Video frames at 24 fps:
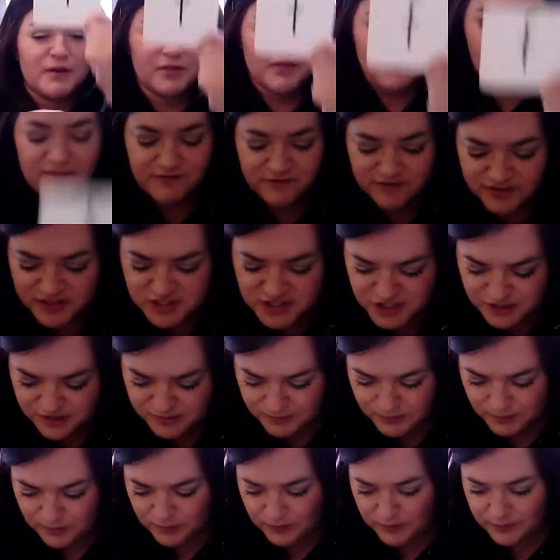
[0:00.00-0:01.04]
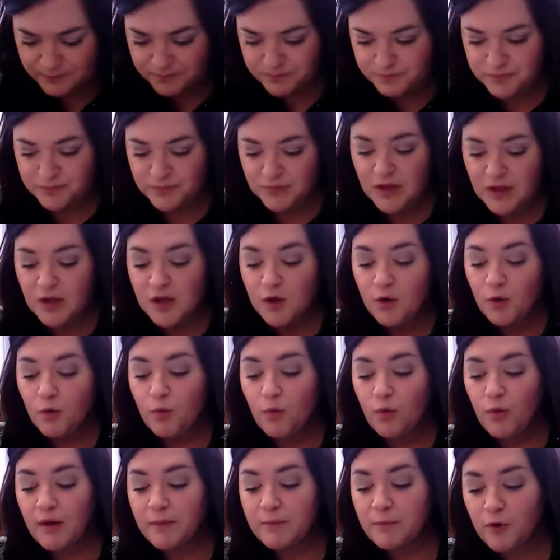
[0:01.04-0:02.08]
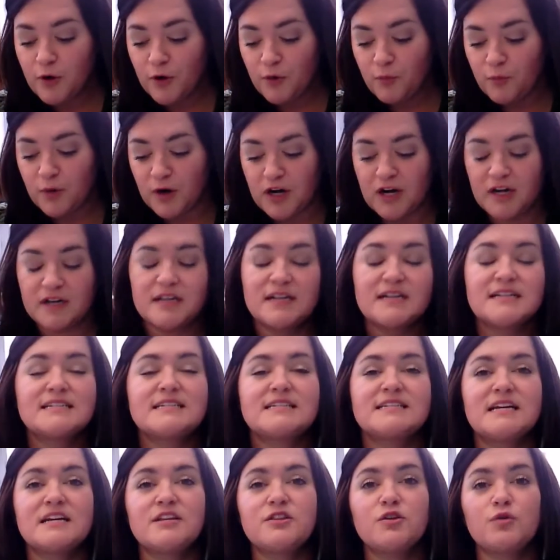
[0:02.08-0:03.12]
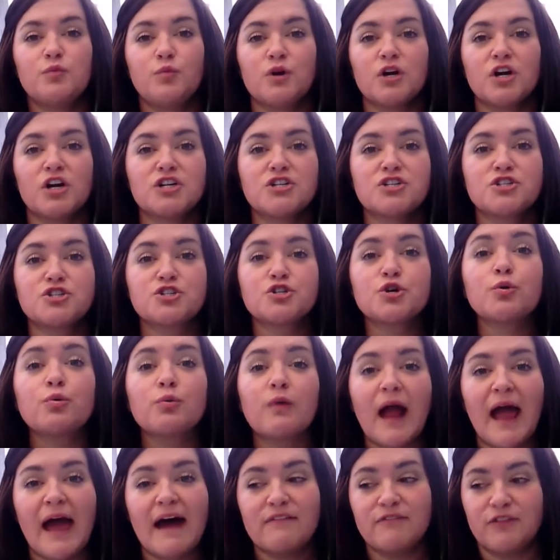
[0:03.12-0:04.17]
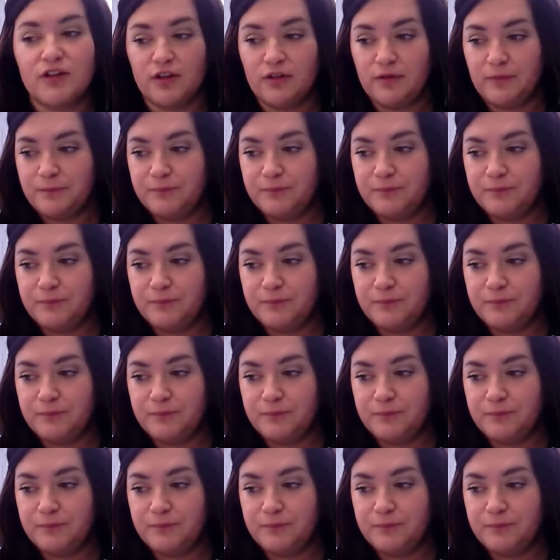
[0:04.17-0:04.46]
that fishing pole. One more word. Say the word travel.